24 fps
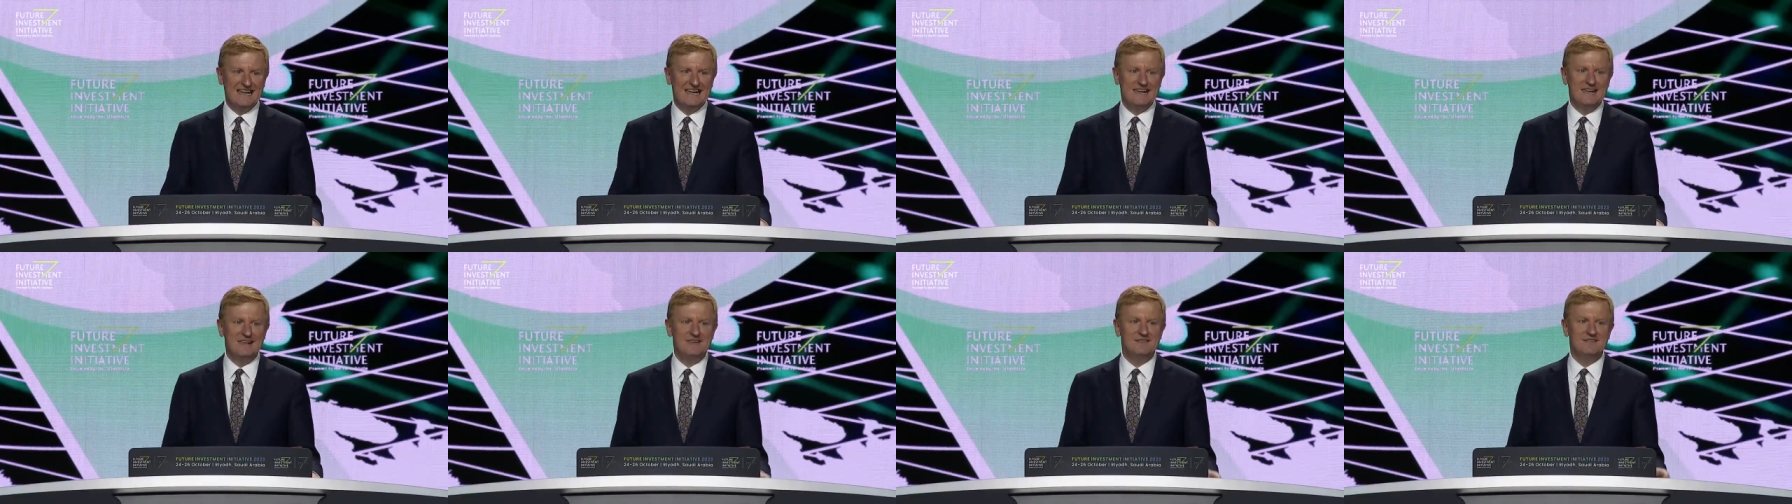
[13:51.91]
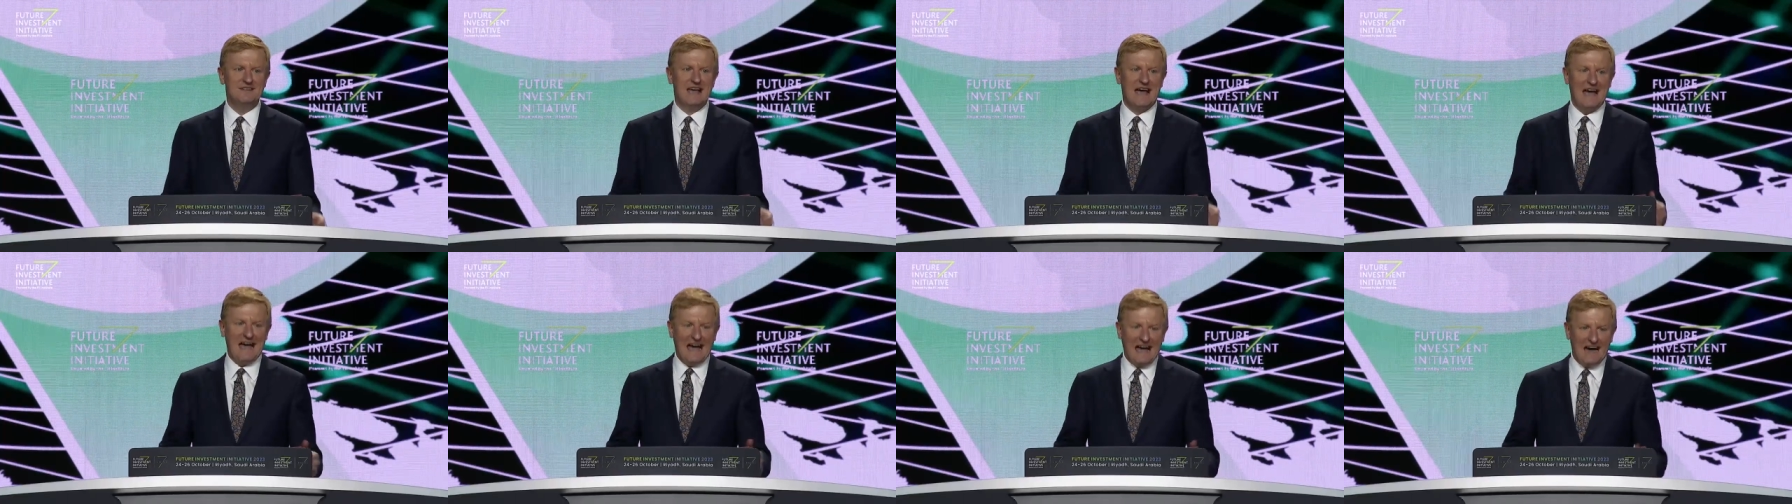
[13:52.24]
is
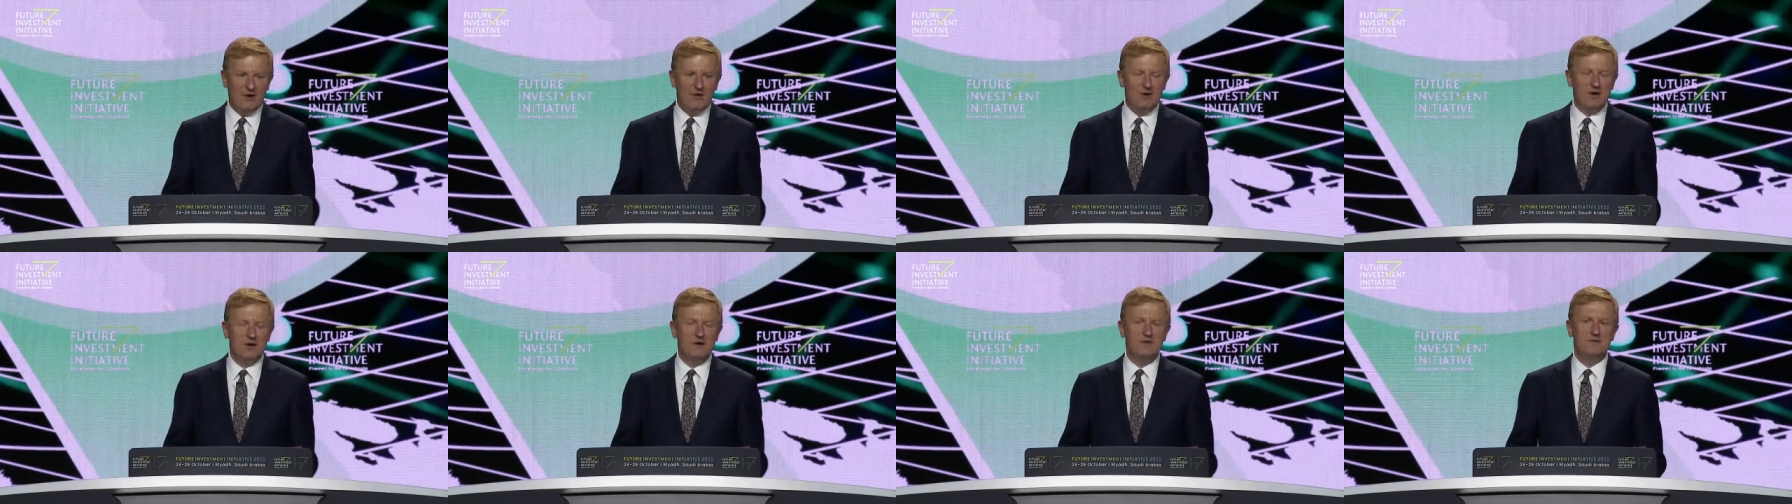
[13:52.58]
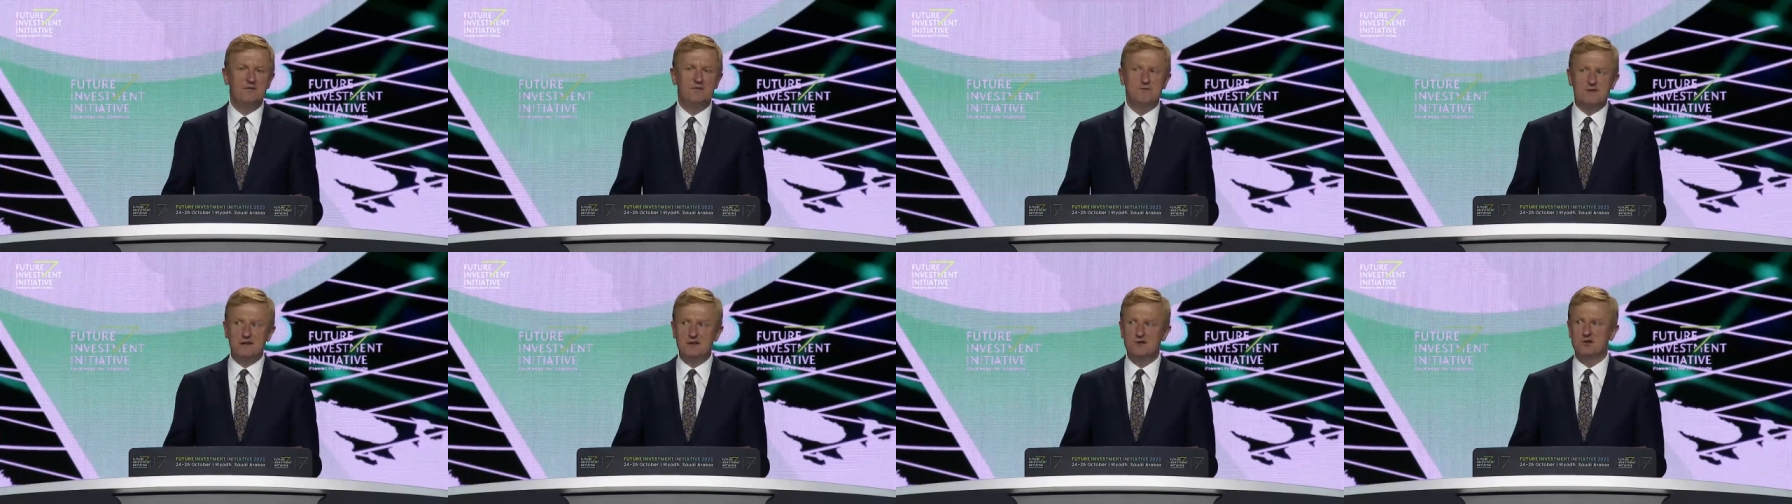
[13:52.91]
our
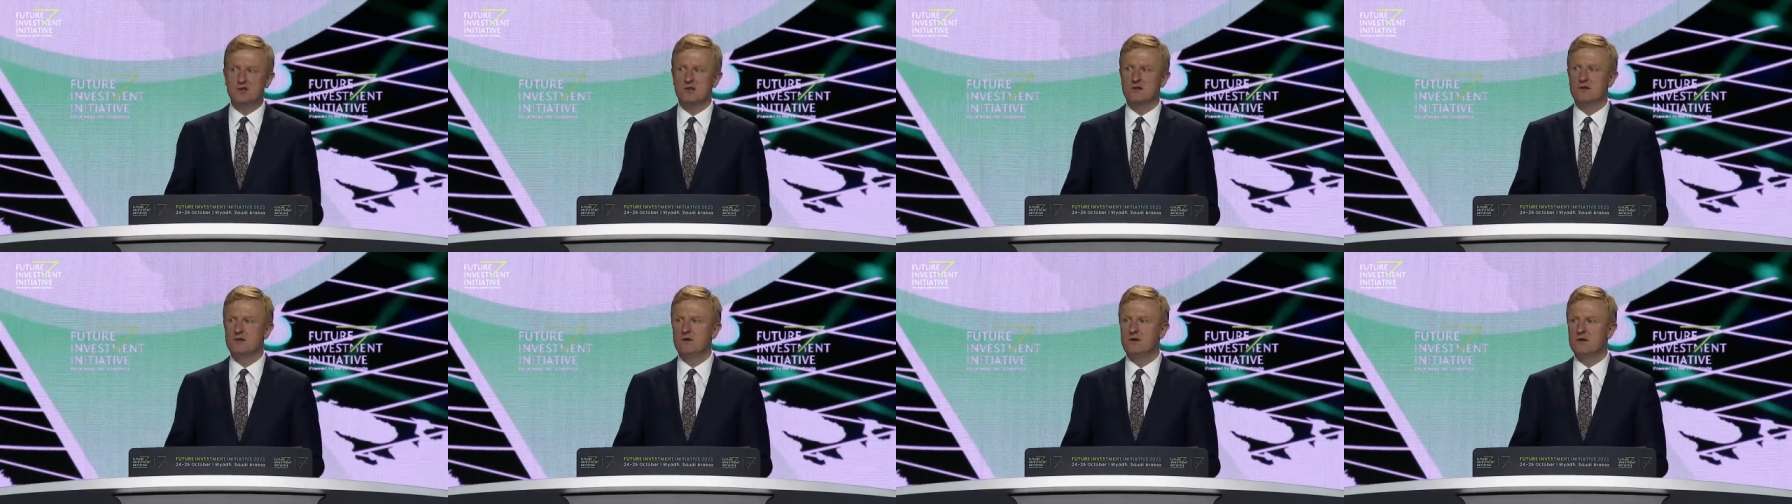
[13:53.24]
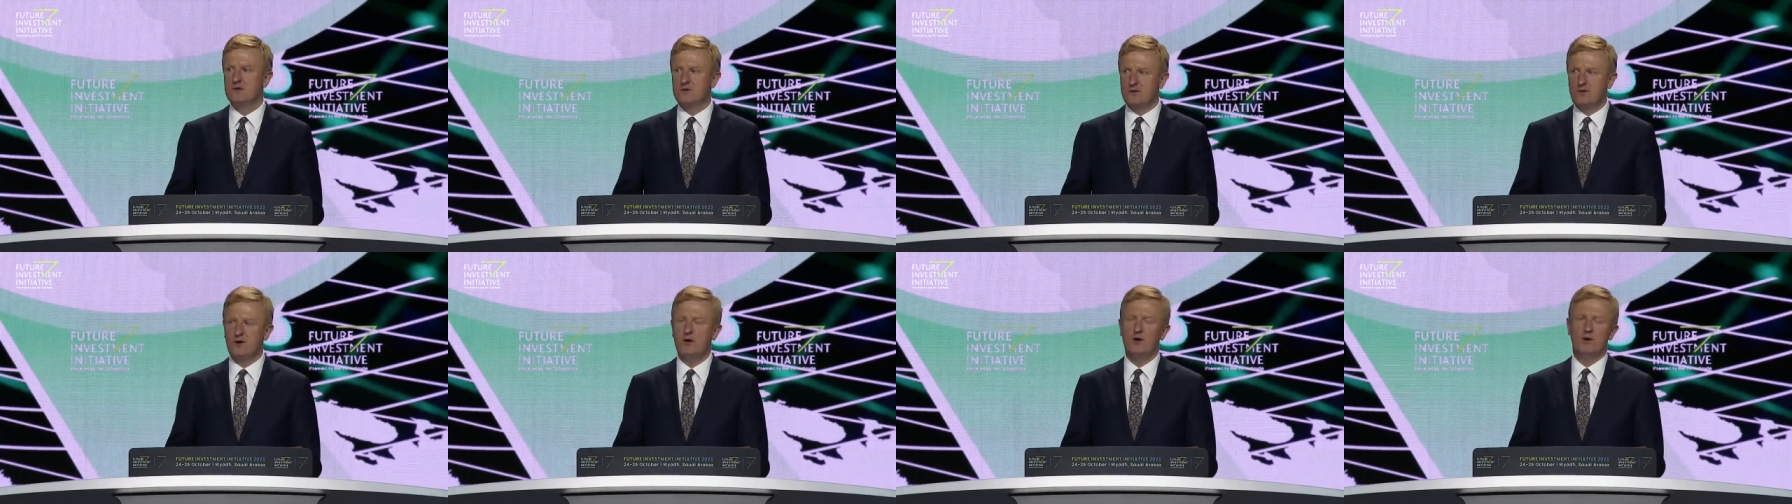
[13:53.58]
vision
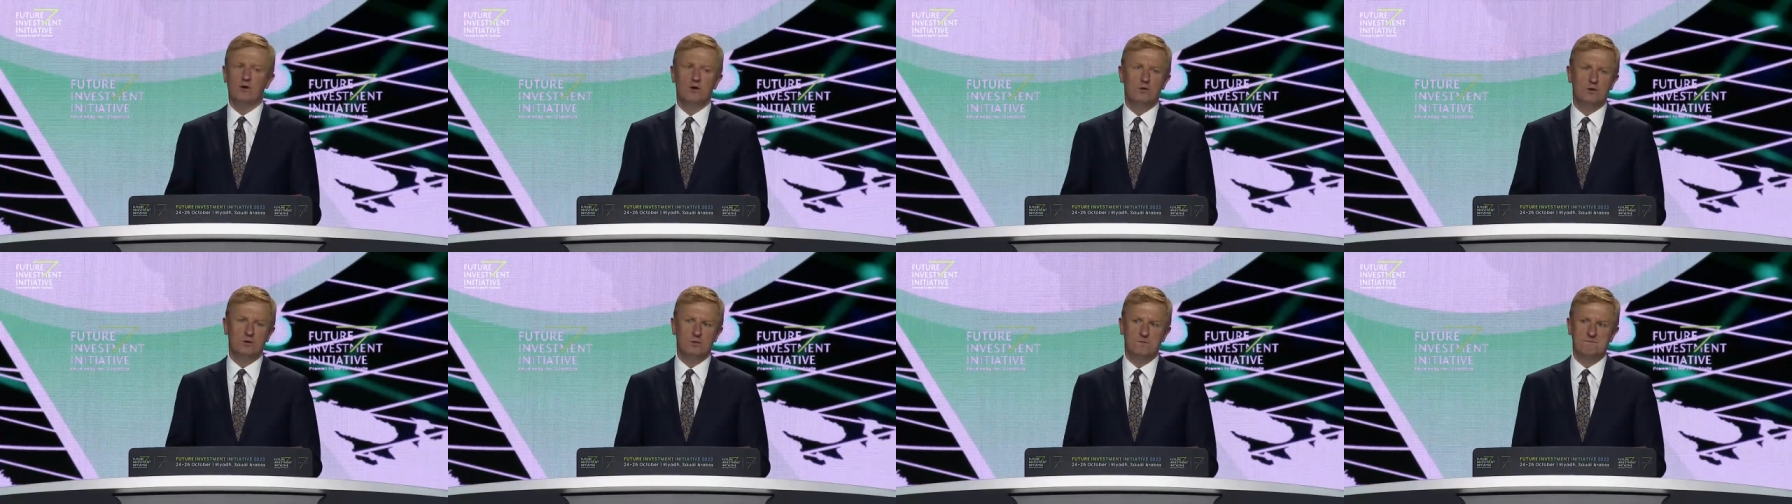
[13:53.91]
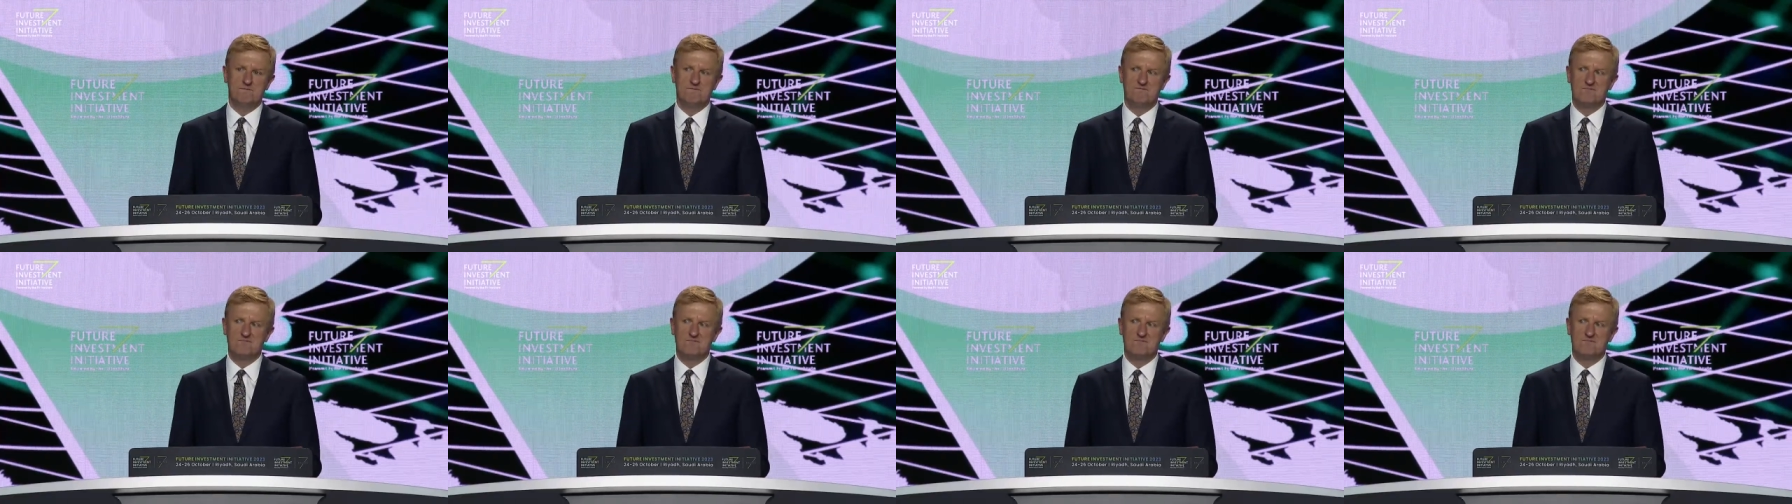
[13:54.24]
too.